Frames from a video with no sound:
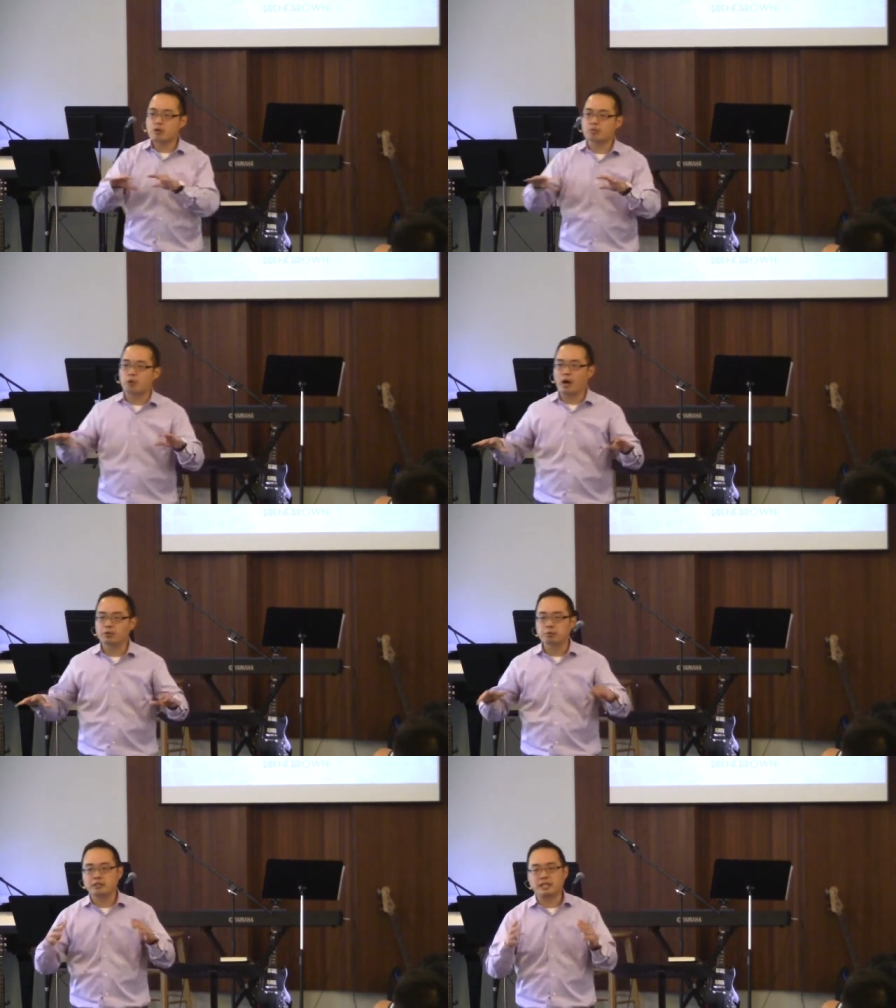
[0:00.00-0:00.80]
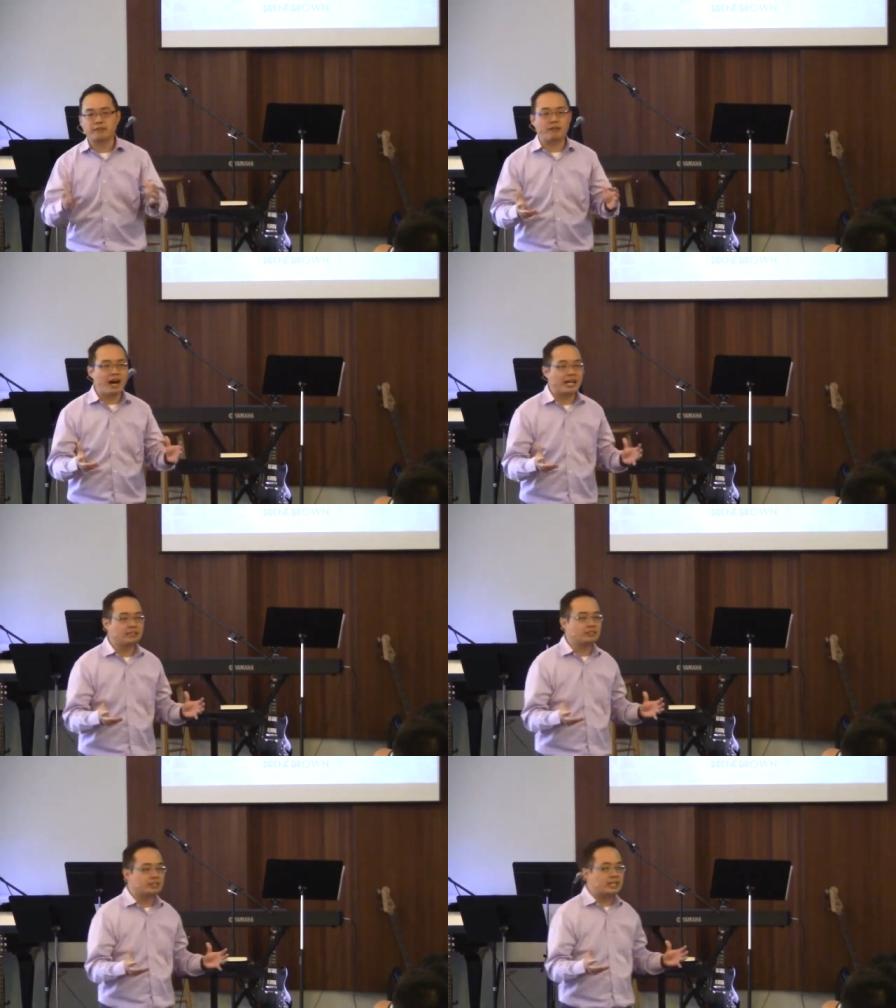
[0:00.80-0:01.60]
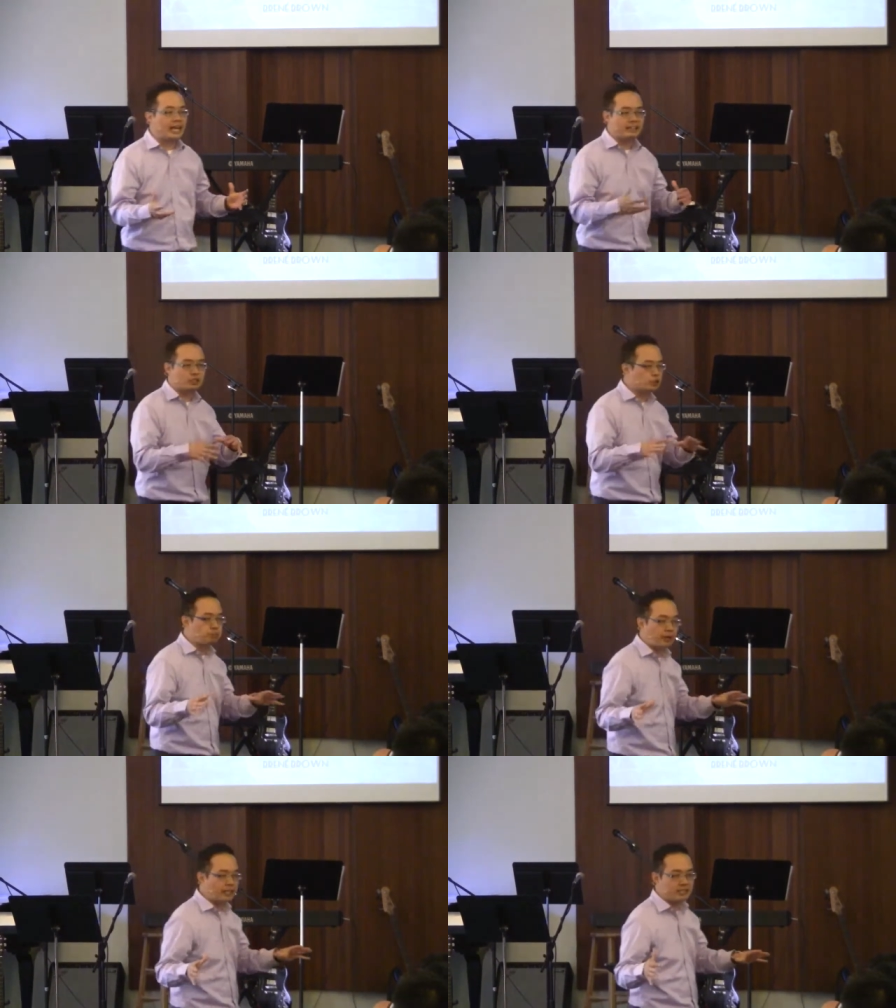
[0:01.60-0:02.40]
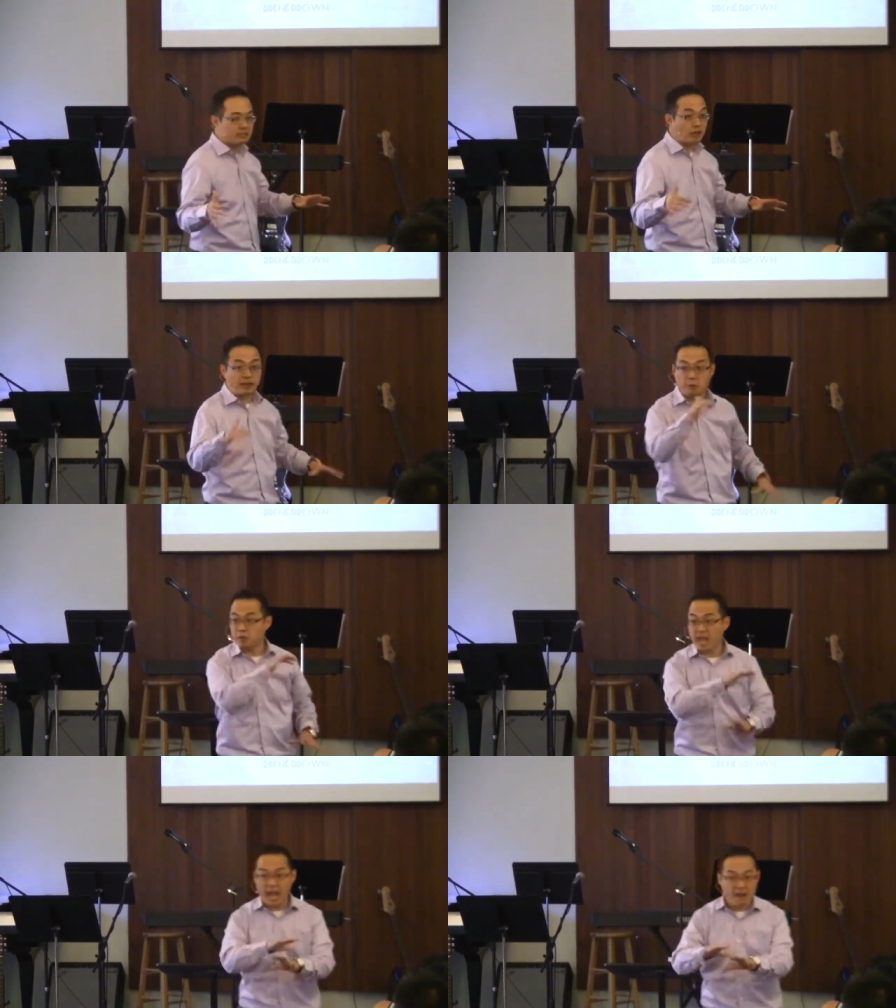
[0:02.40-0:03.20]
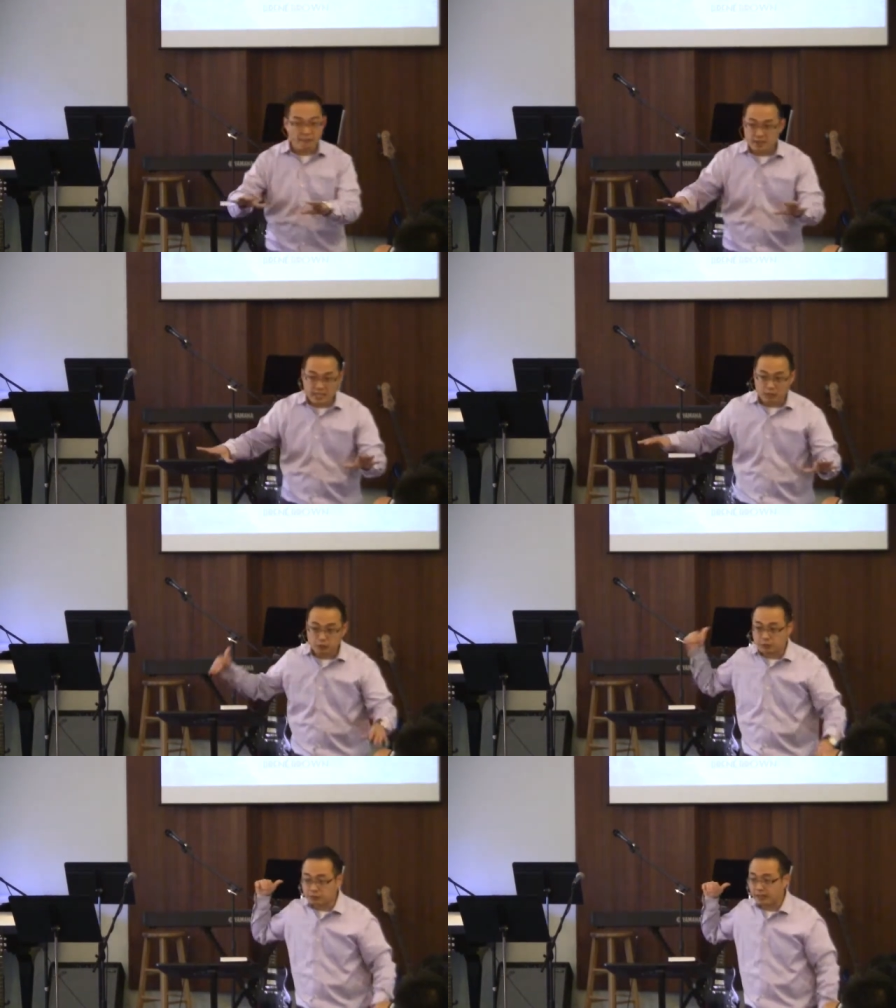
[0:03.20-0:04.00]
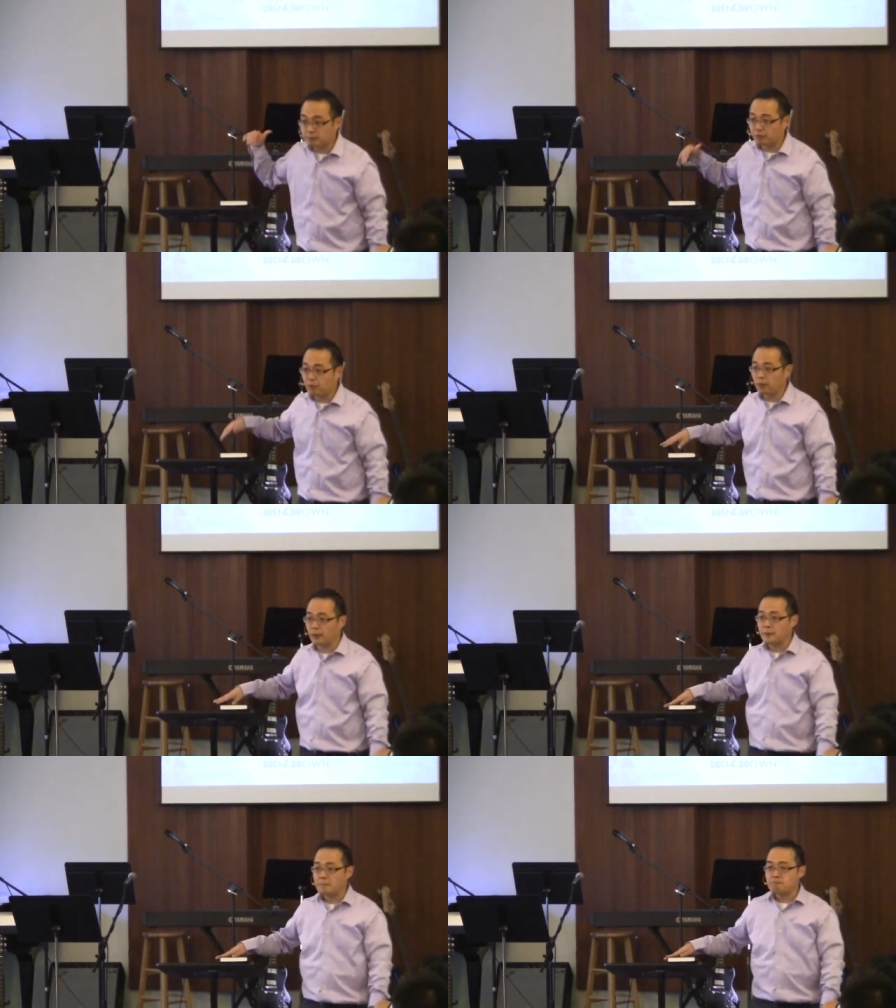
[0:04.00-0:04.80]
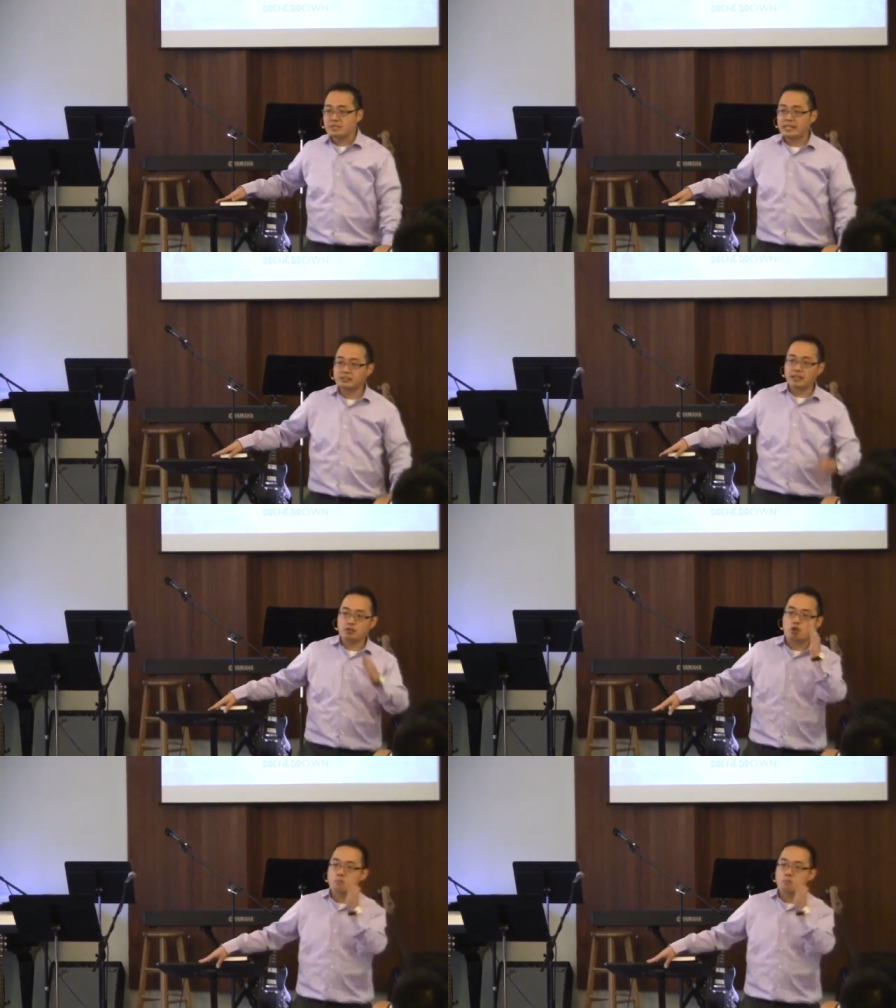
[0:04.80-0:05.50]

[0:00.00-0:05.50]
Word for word: with wealth, what they find and this is bearing itself out with everything else we've said before, is that no